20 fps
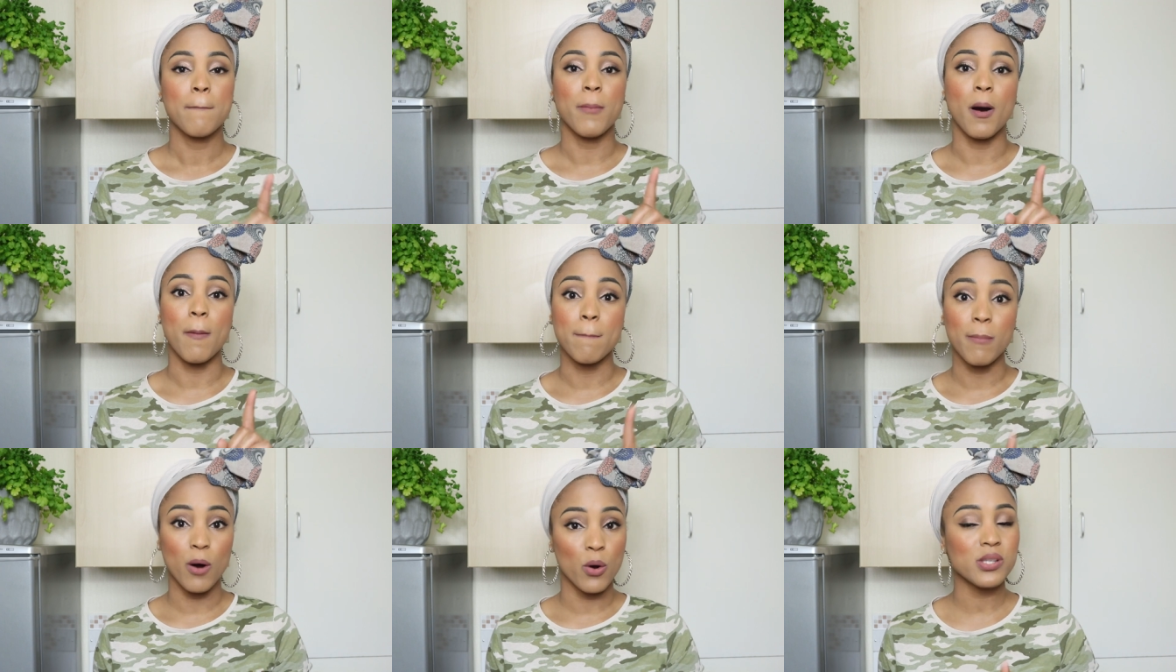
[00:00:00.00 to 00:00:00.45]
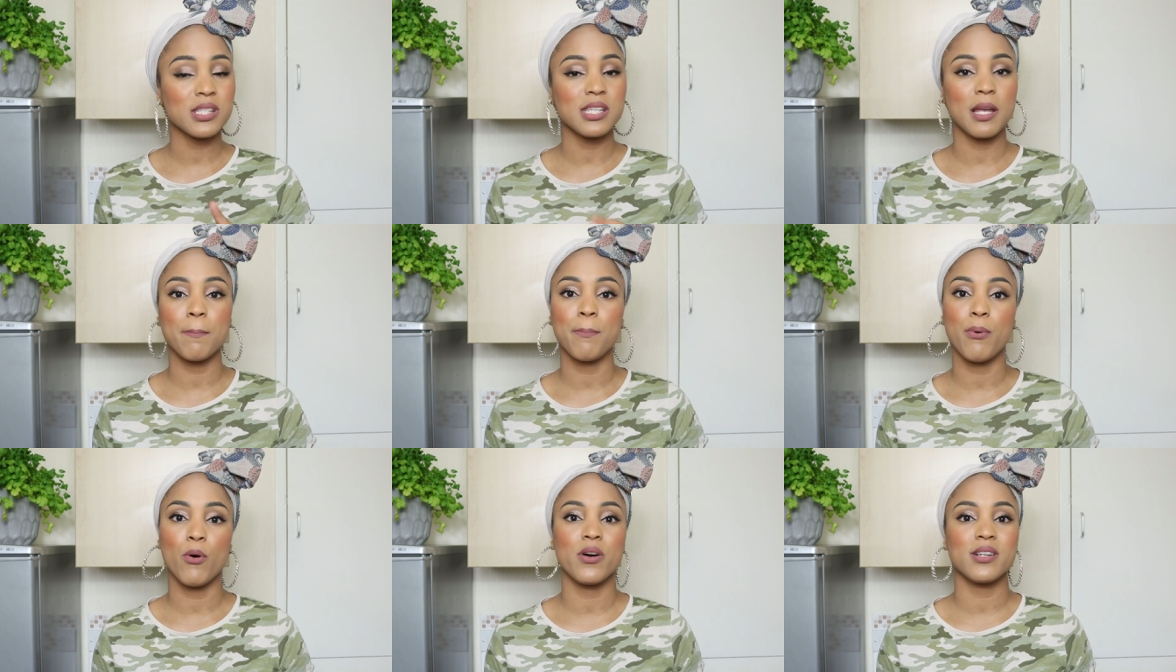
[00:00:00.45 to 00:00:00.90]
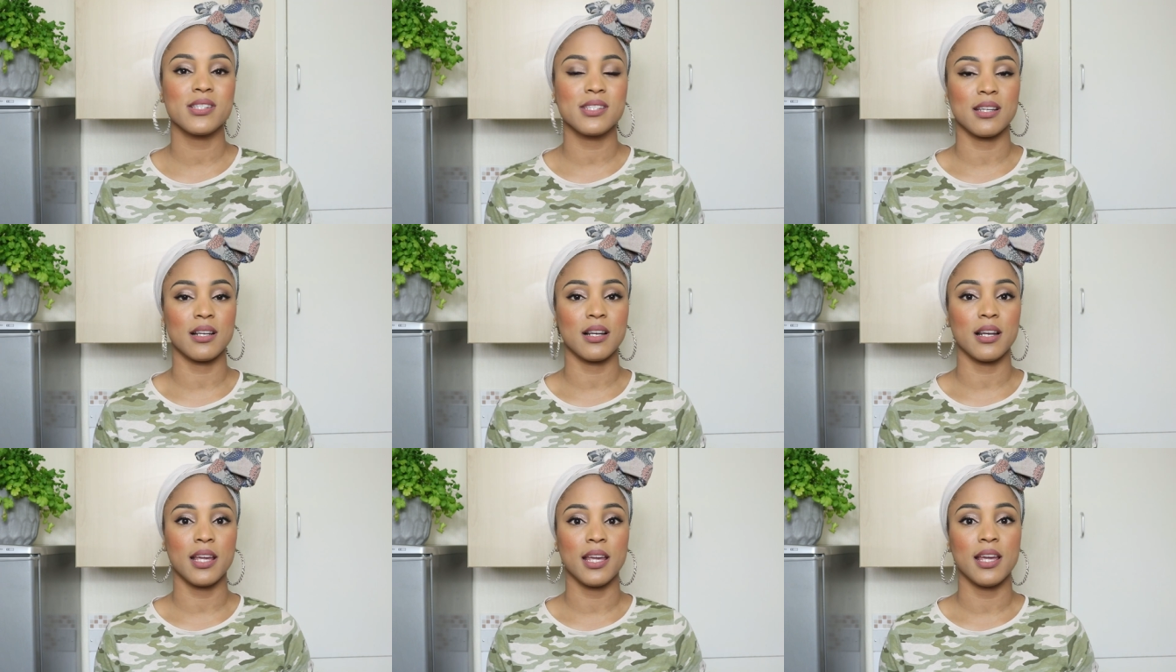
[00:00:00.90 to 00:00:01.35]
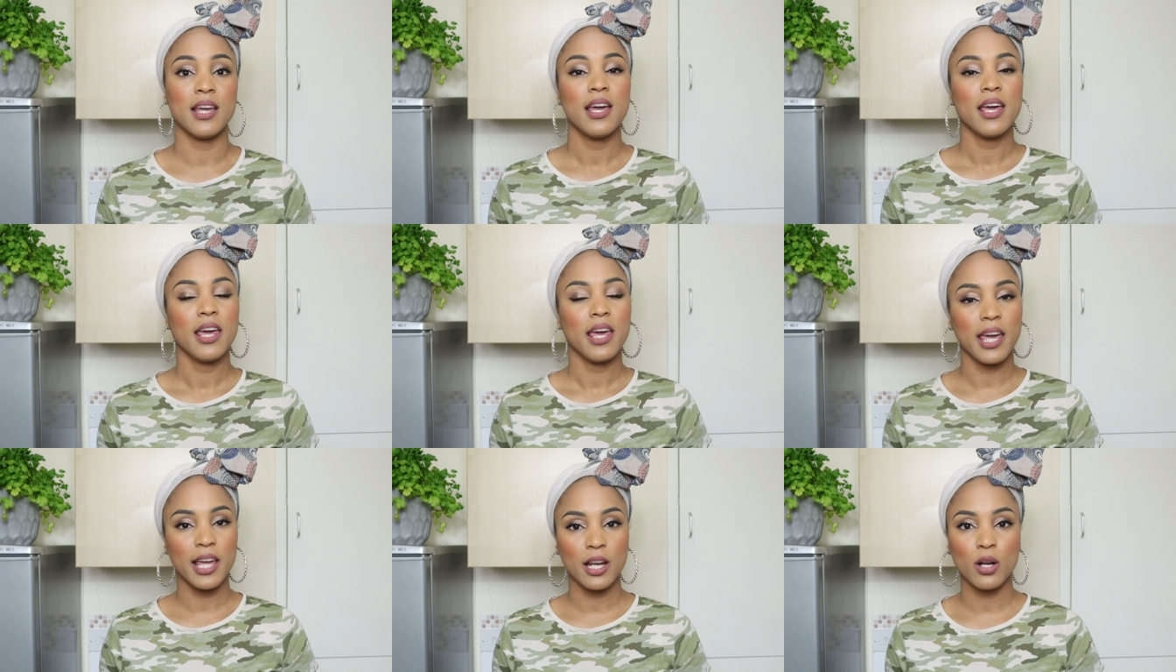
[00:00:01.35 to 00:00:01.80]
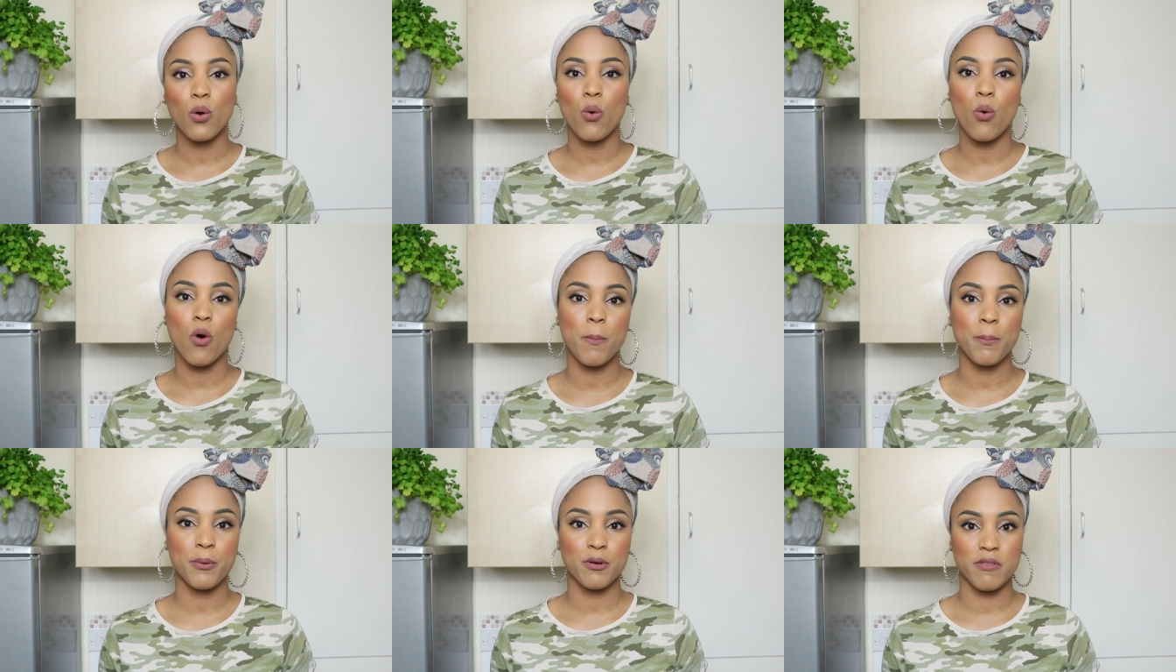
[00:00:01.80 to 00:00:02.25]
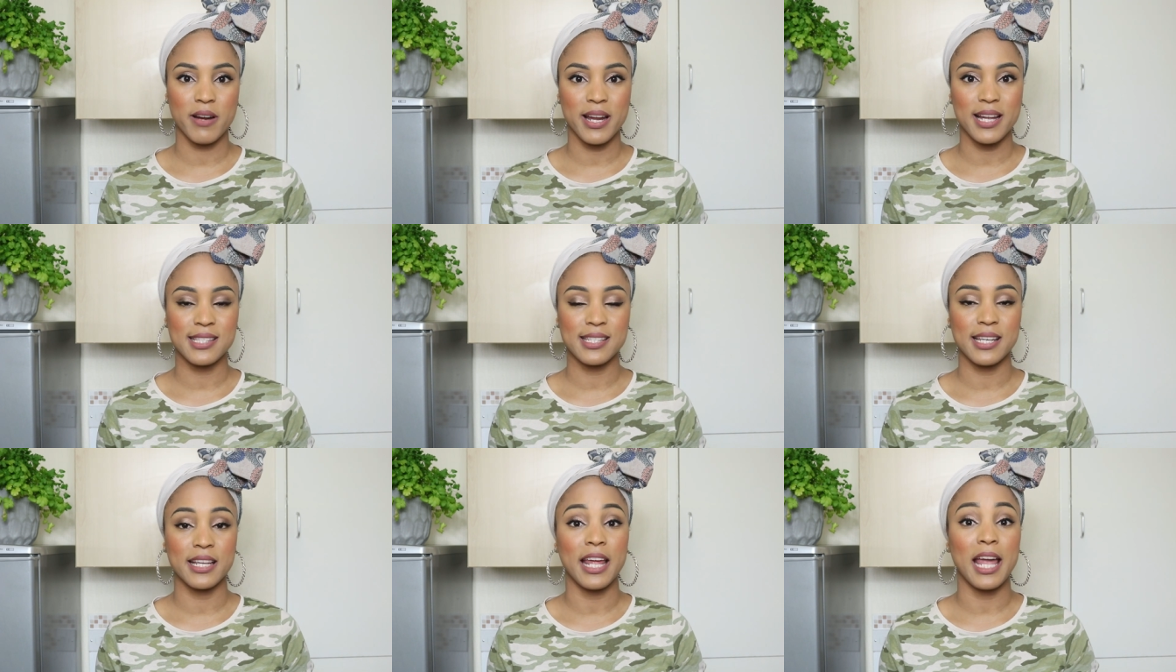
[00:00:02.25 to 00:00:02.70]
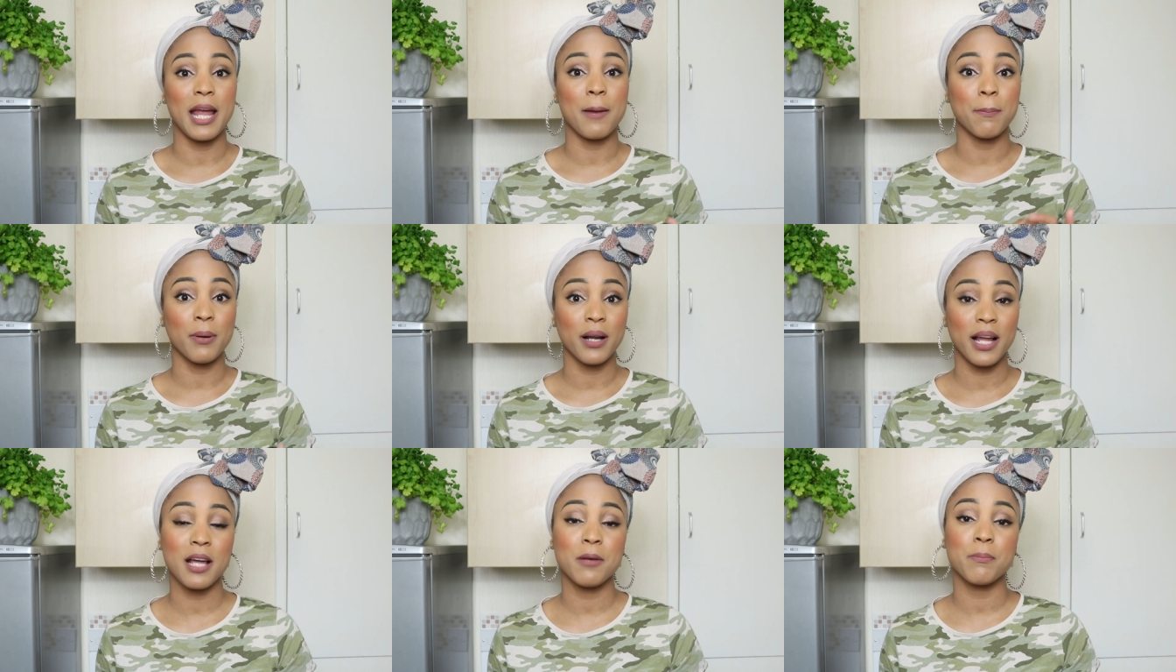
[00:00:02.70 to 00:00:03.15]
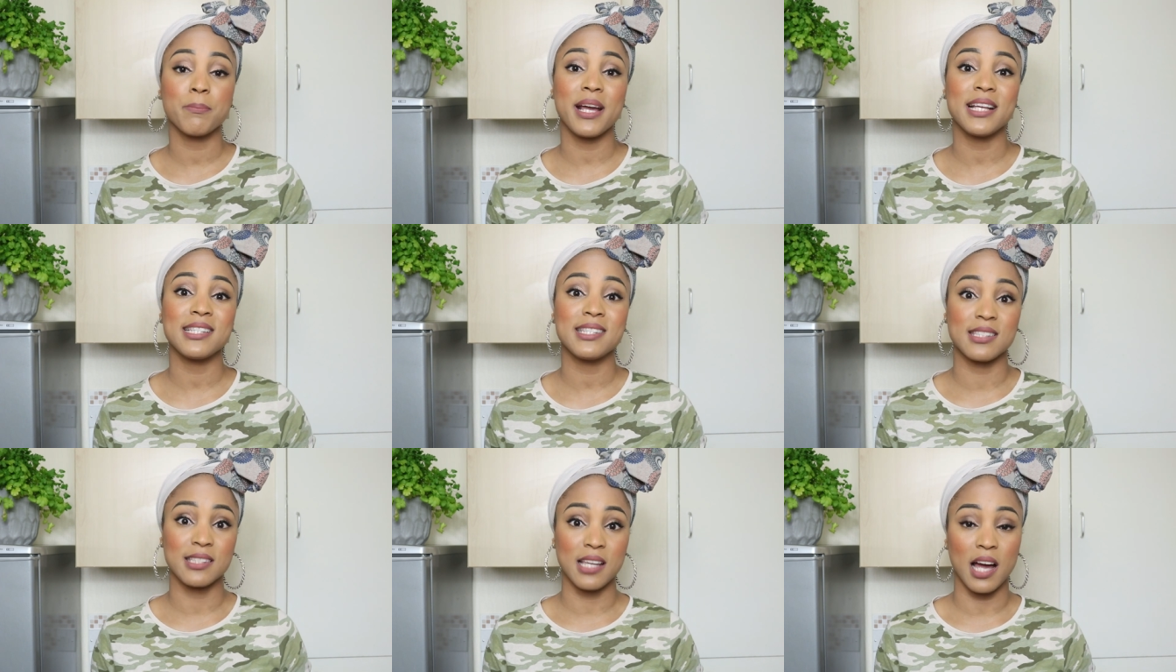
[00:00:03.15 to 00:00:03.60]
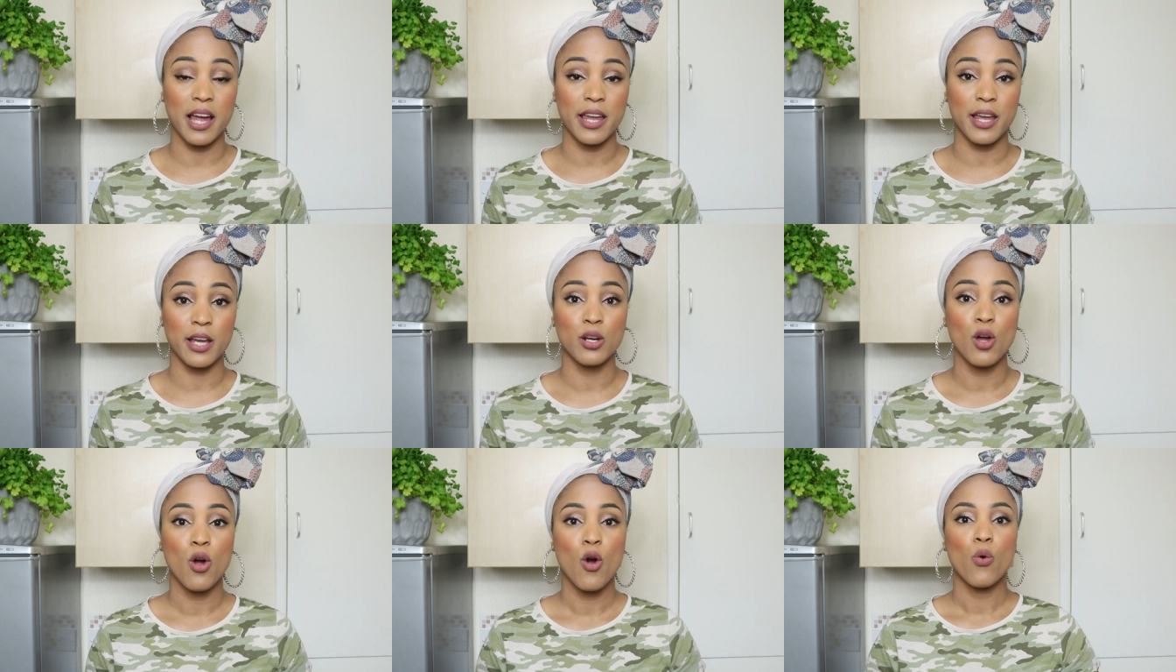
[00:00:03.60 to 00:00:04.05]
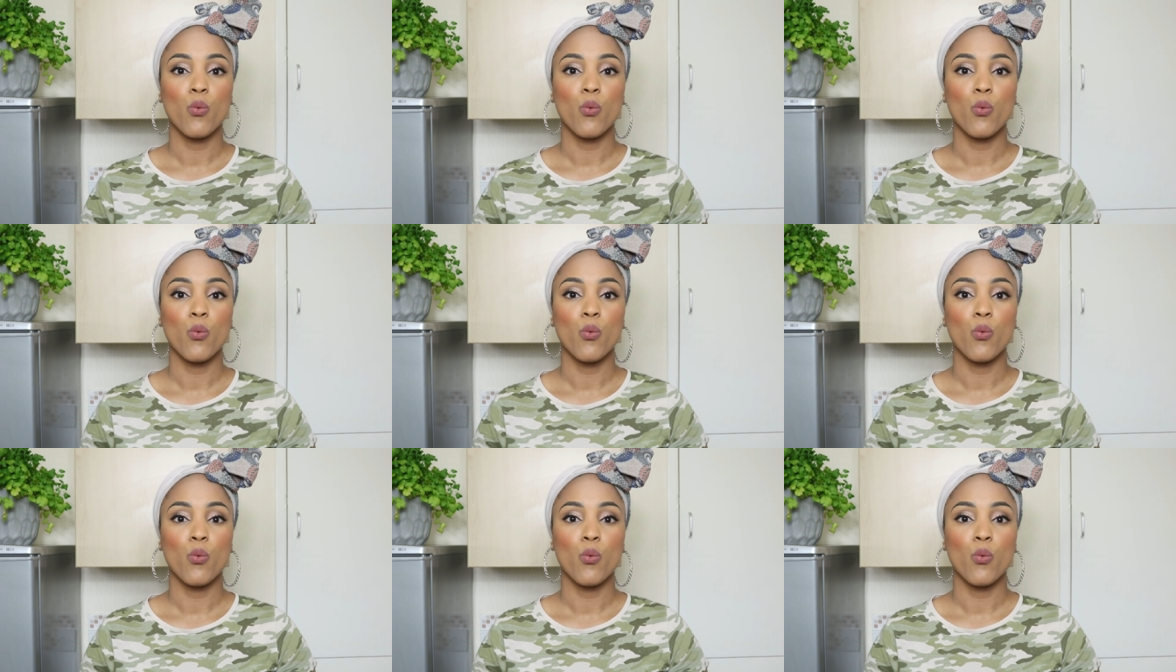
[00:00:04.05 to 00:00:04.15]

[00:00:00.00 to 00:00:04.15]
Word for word: But most importantly, incorporating a plant-based diet